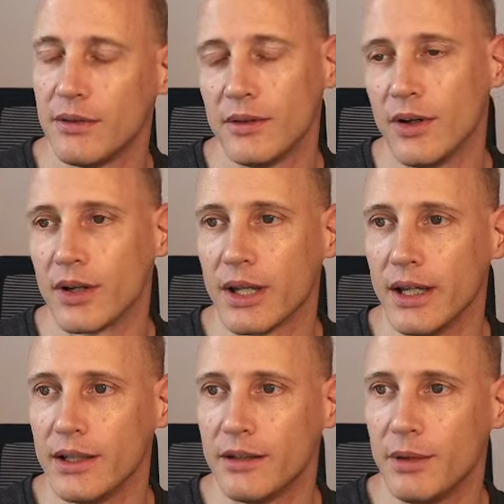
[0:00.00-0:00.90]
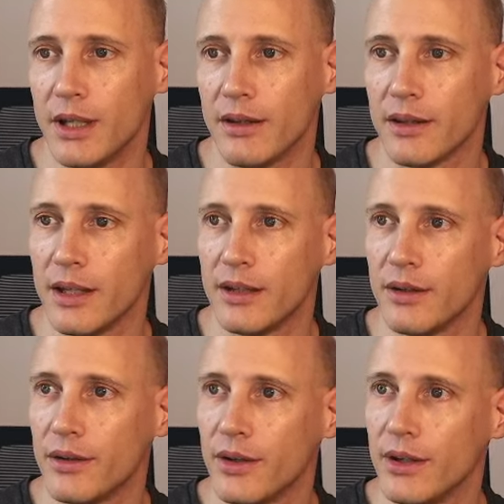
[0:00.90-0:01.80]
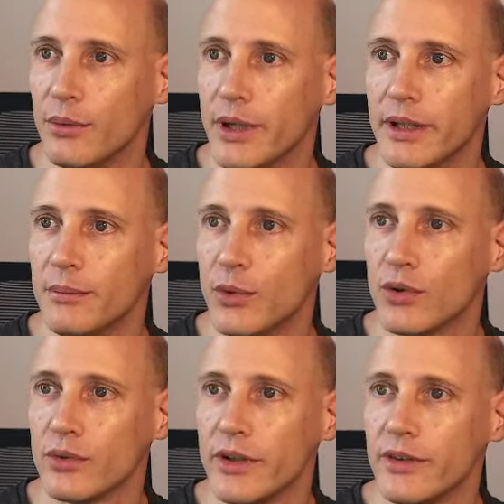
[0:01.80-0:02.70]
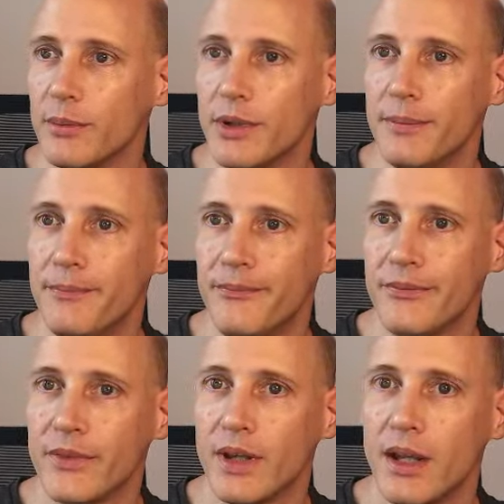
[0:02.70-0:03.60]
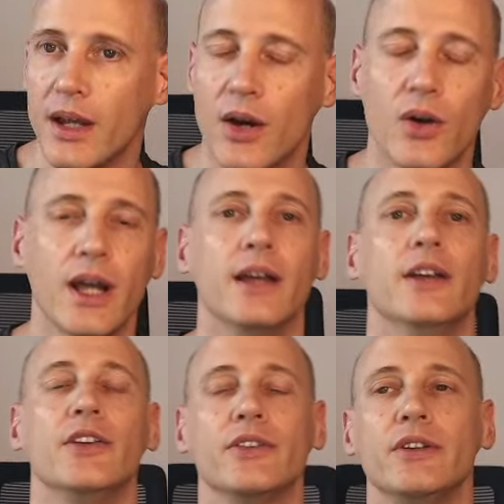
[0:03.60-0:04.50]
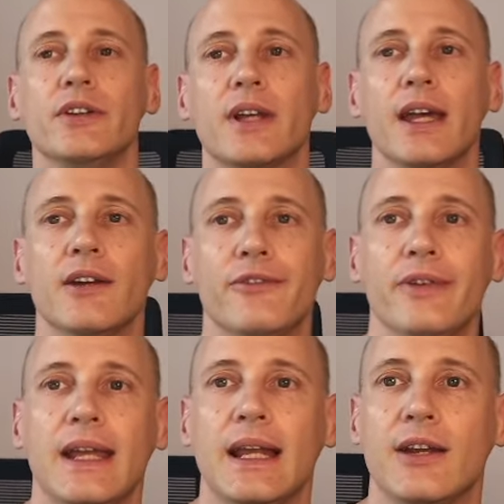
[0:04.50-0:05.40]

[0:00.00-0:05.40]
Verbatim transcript: Okay, 23 to 31, more reasonable. Okay, so you get a feeling